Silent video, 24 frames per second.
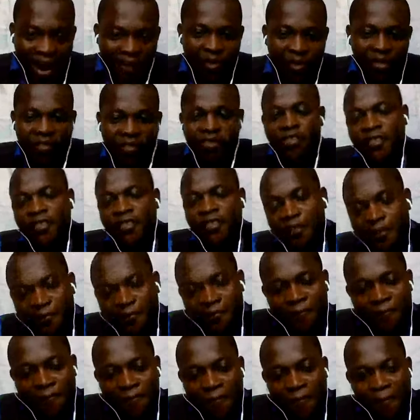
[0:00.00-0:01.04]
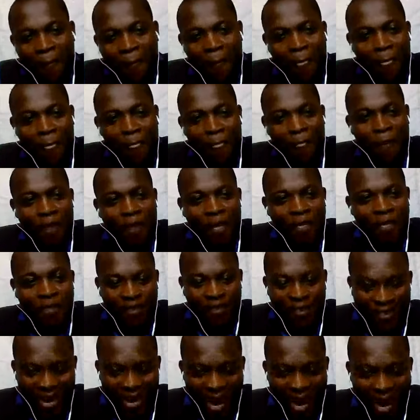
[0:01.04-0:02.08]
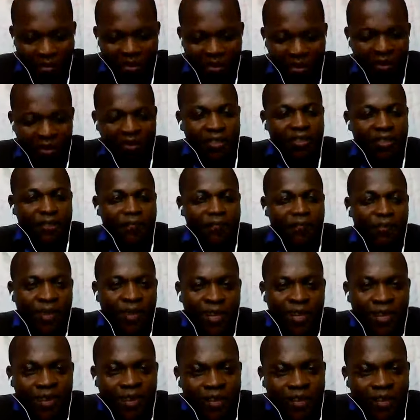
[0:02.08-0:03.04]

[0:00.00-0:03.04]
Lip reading: courage. Yes, courage.